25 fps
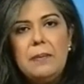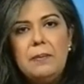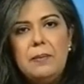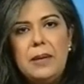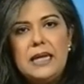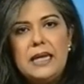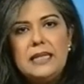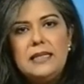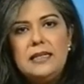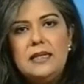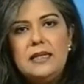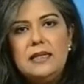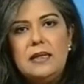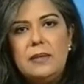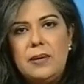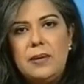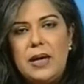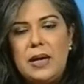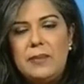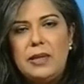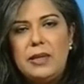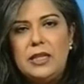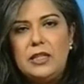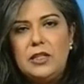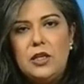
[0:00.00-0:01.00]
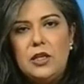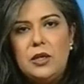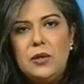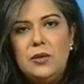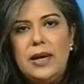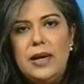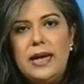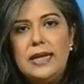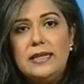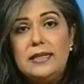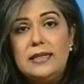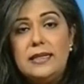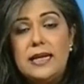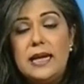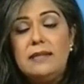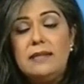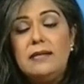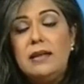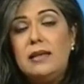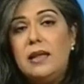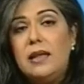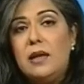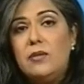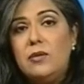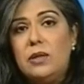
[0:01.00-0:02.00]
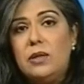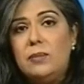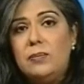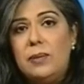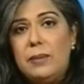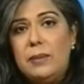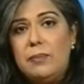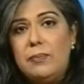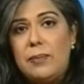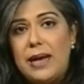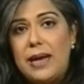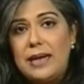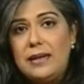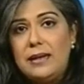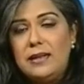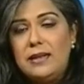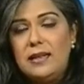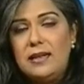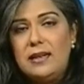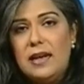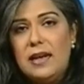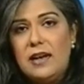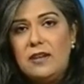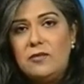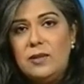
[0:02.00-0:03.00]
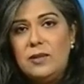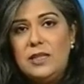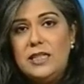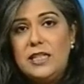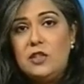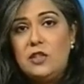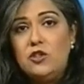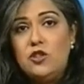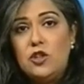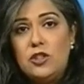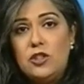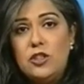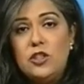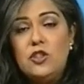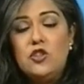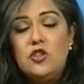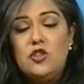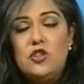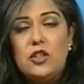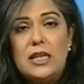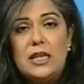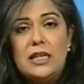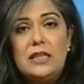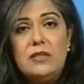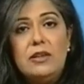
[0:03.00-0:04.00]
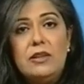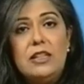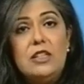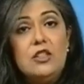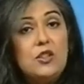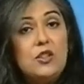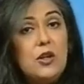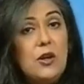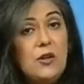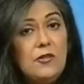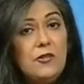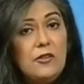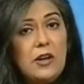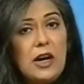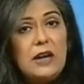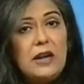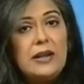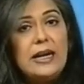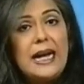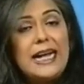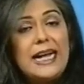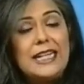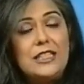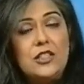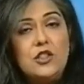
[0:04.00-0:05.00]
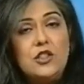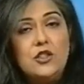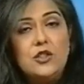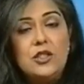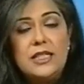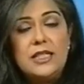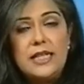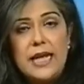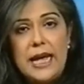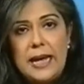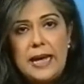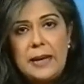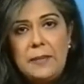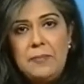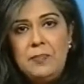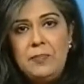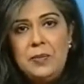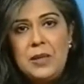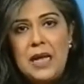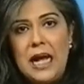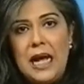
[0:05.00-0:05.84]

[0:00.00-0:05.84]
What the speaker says: but the PML-Q has said that they will be back in the government, and Chaudhry Shujat went so far as to say